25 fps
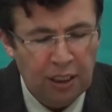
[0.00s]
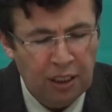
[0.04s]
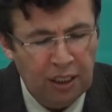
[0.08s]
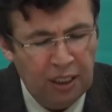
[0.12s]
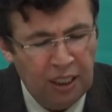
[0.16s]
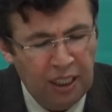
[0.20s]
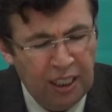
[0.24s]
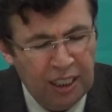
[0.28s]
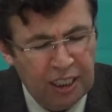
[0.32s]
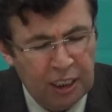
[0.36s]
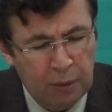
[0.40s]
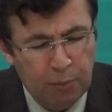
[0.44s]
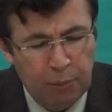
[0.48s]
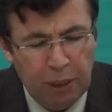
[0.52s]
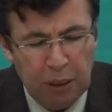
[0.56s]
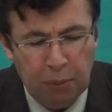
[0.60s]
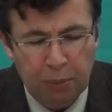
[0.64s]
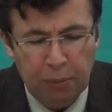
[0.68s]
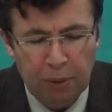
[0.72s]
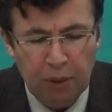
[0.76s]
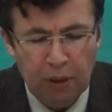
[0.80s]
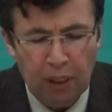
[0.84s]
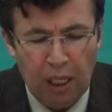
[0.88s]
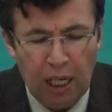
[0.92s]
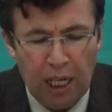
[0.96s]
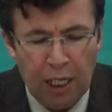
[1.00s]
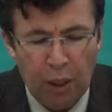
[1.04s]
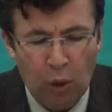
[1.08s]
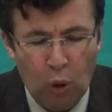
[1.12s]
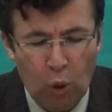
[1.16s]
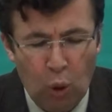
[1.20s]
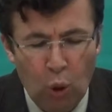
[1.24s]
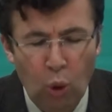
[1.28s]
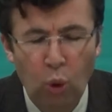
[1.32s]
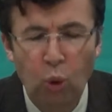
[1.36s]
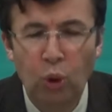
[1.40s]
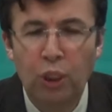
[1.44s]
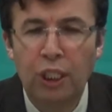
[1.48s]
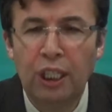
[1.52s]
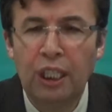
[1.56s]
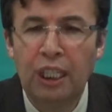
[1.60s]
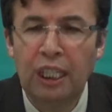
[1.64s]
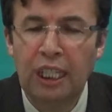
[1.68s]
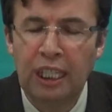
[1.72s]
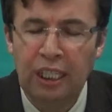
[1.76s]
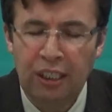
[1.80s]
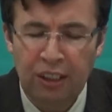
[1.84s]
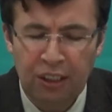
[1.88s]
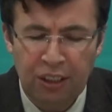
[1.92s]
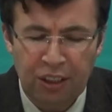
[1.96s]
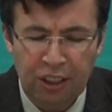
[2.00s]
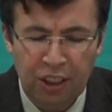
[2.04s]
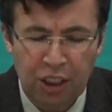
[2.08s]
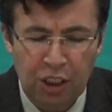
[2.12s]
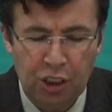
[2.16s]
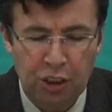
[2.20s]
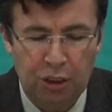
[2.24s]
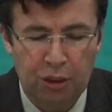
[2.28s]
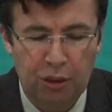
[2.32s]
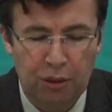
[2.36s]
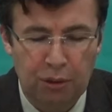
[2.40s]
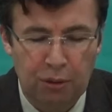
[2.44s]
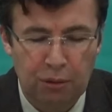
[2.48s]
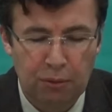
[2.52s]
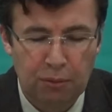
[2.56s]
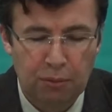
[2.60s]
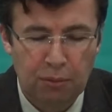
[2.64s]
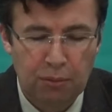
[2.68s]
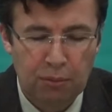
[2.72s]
these people are holding in derision.